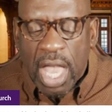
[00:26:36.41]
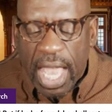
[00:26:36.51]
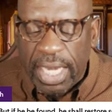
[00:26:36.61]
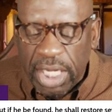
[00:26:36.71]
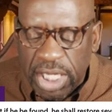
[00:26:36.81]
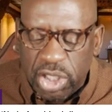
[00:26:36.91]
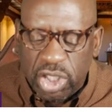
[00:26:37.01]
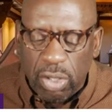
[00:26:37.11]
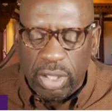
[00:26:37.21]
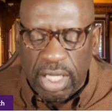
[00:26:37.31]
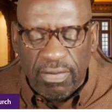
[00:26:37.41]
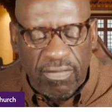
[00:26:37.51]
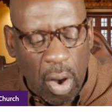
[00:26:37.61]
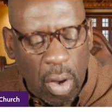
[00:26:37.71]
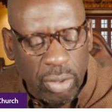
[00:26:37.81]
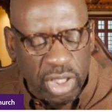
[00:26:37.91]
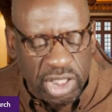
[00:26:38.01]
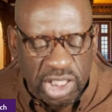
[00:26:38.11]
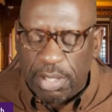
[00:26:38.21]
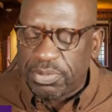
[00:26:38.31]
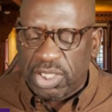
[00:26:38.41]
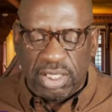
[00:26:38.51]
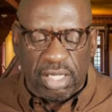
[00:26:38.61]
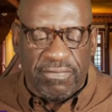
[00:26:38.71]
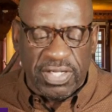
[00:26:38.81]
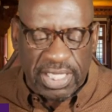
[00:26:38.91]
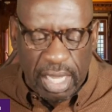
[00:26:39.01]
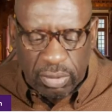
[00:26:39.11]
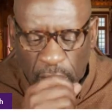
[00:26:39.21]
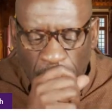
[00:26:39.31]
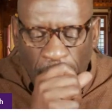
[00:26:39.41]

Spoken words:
and he shall give all the substance of his house.